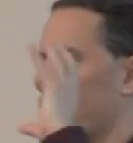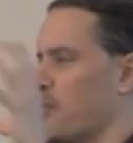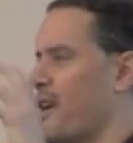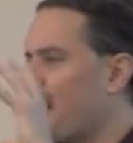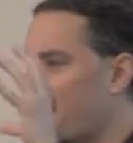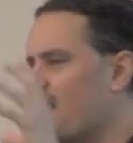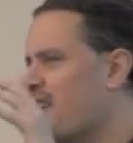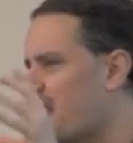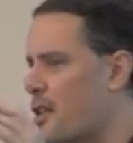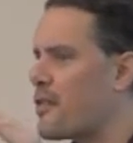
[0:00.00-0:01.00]
brain
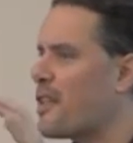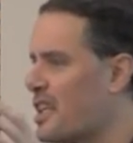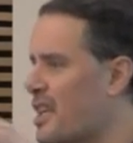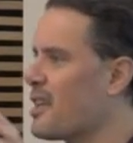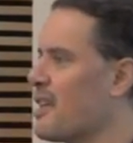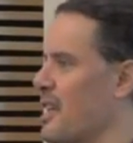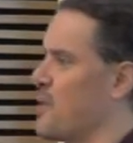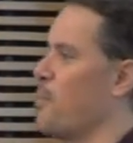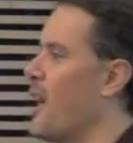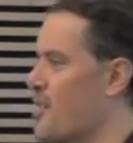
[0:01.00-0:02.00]
into thinking it's
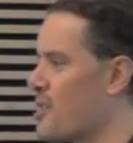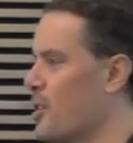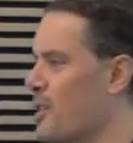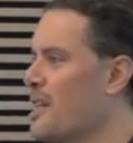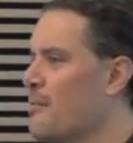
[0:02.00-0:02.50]
possible,